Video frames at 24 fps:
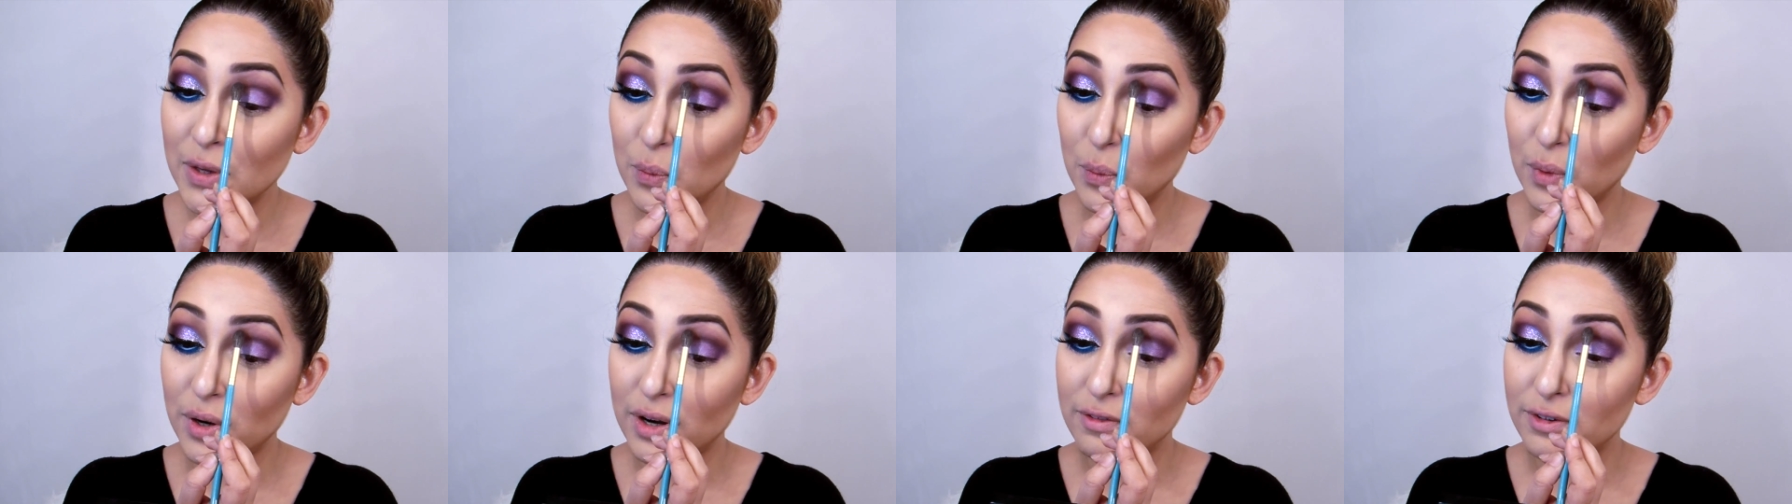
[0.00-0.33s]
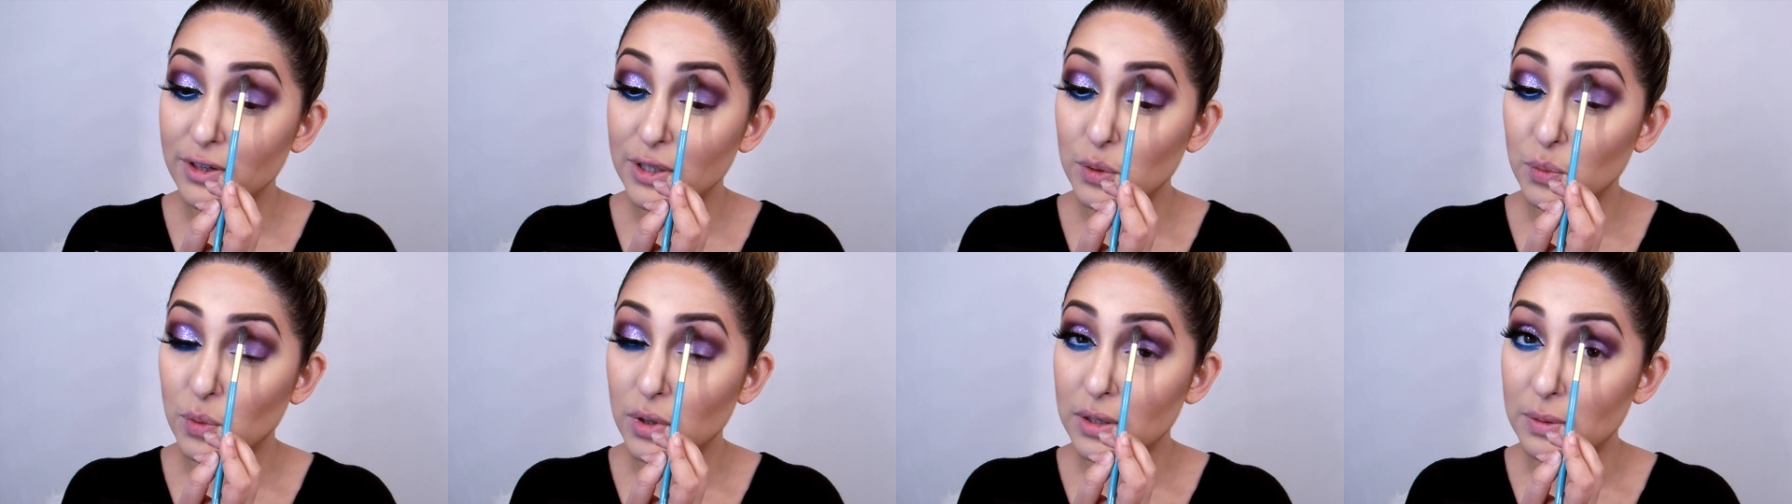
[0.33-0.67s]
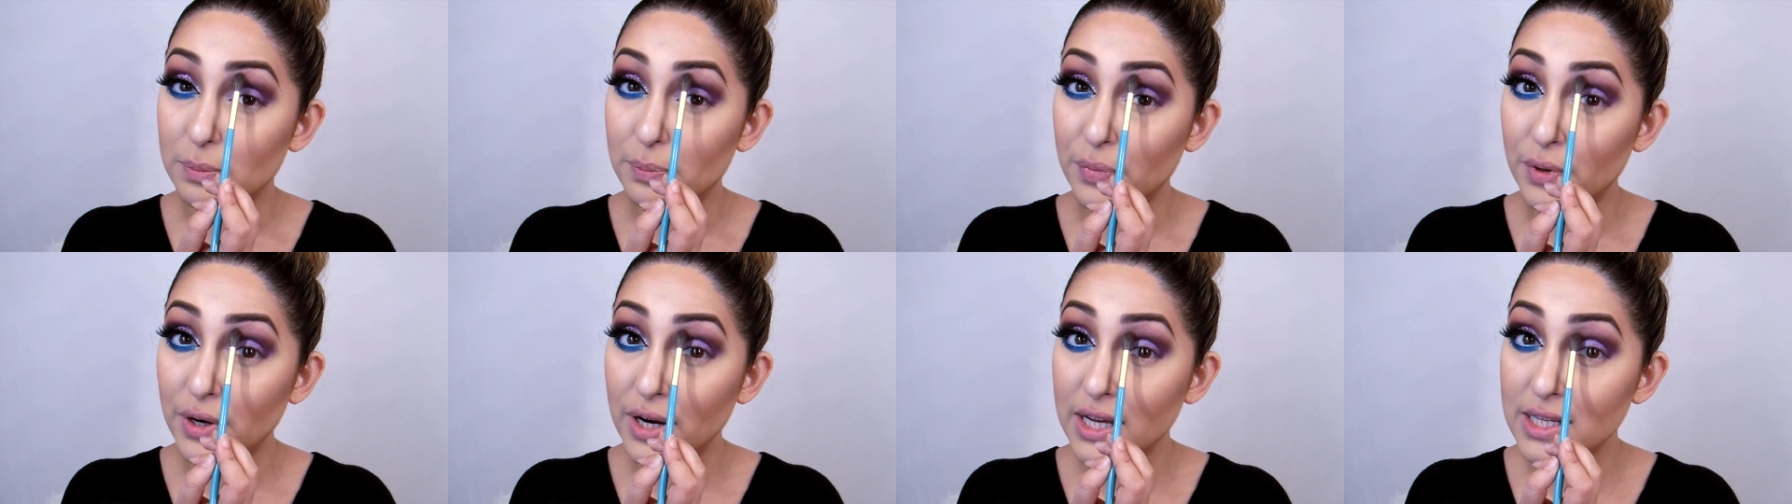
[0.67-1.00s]
Whatever you want to
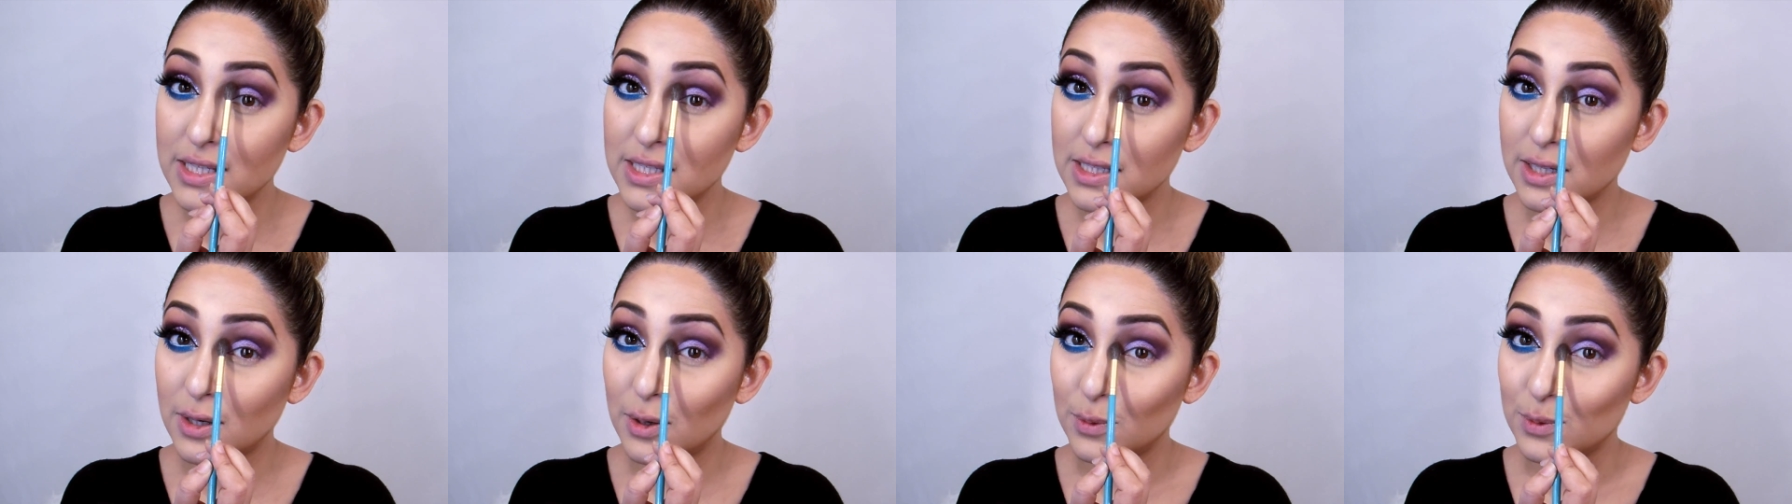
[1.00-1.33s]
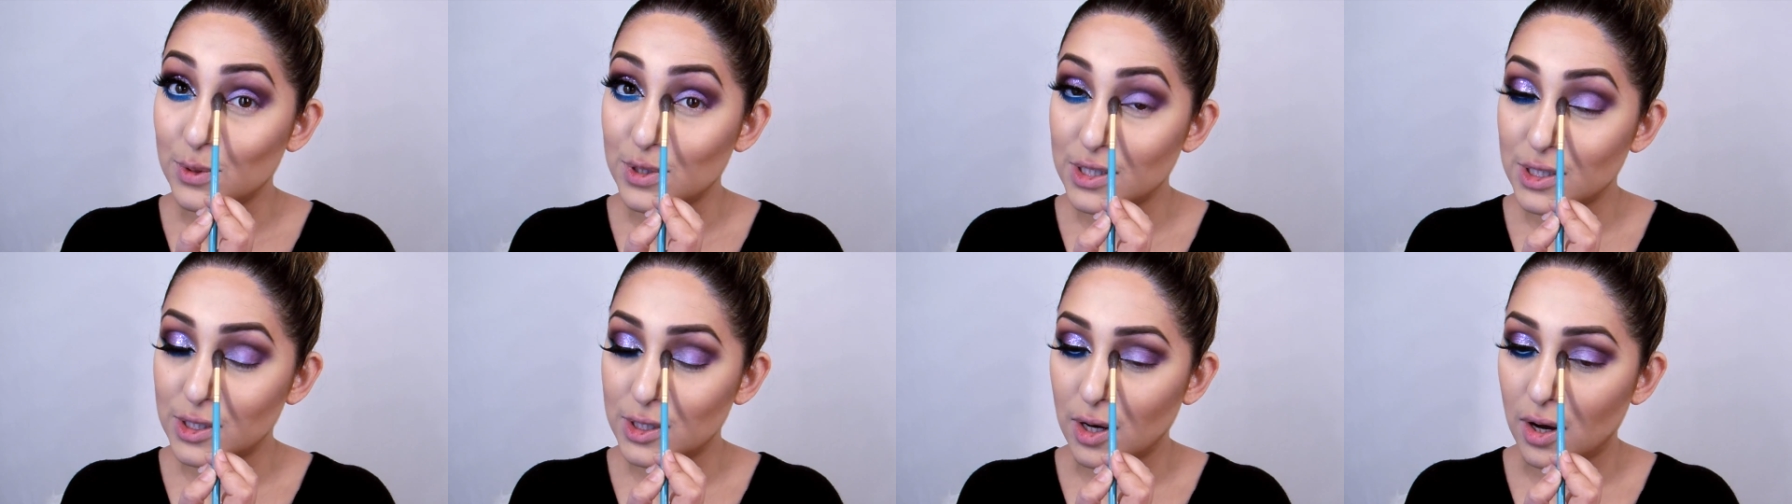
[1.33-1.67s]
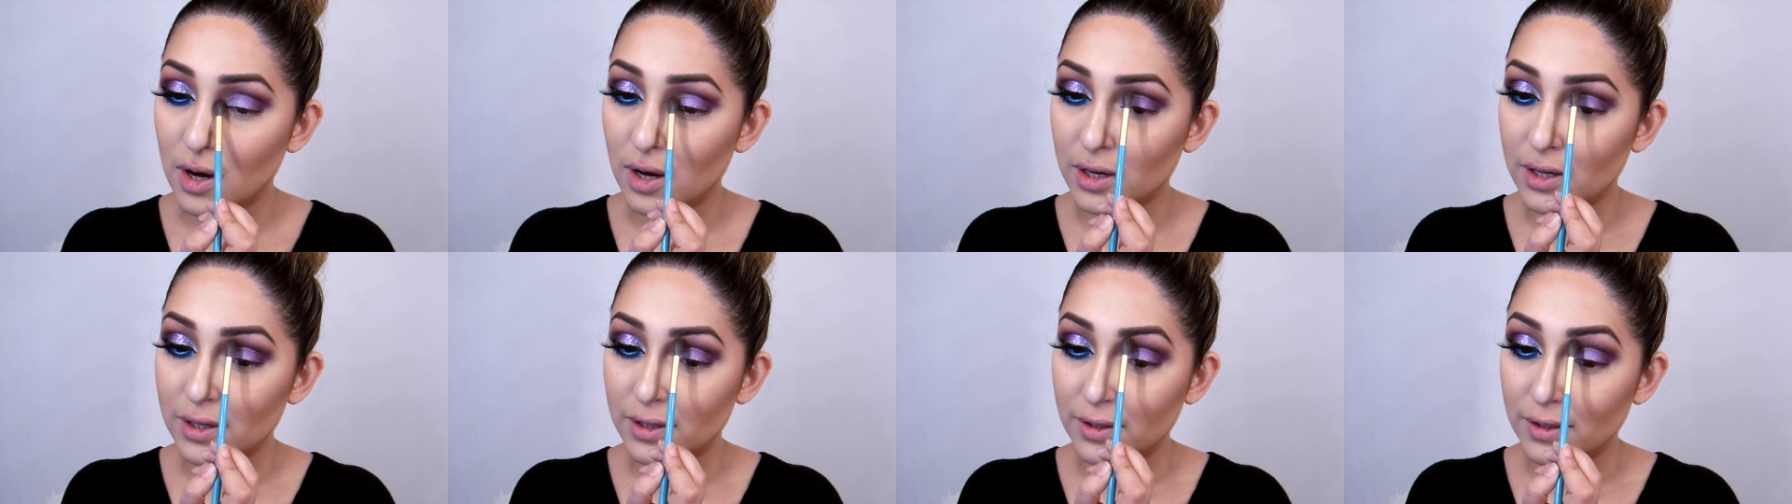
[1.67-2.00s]
press goes
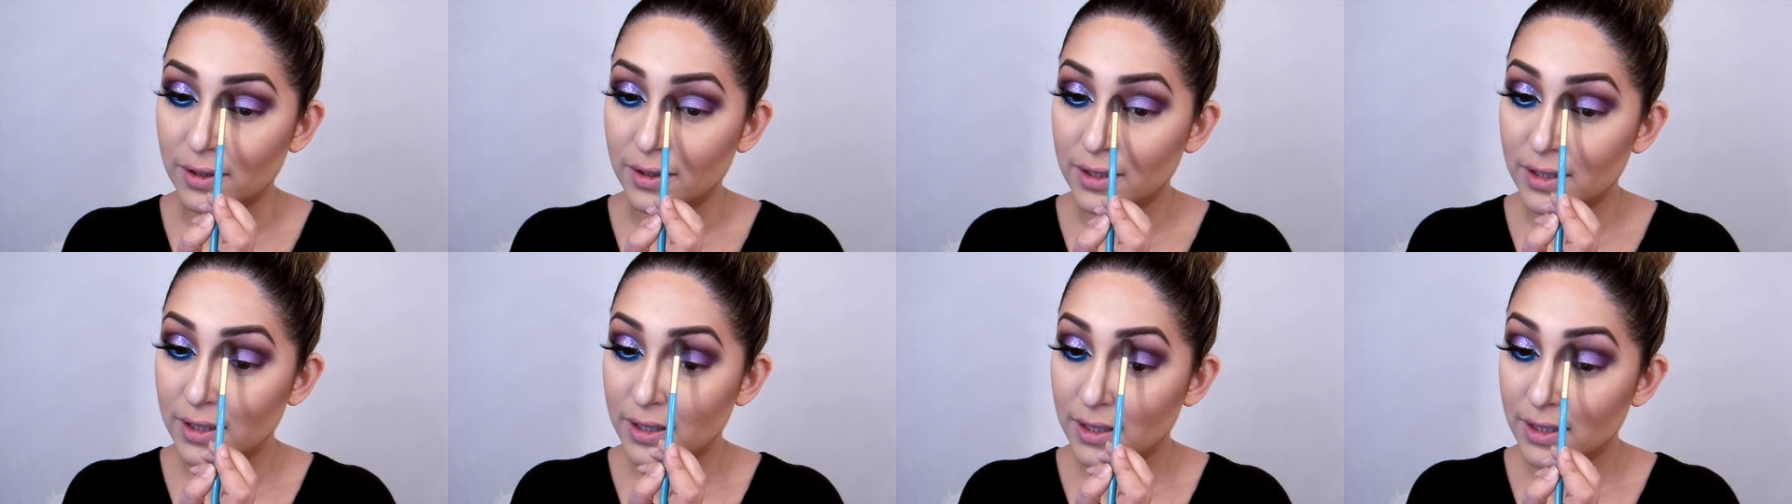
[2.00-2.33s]
darker.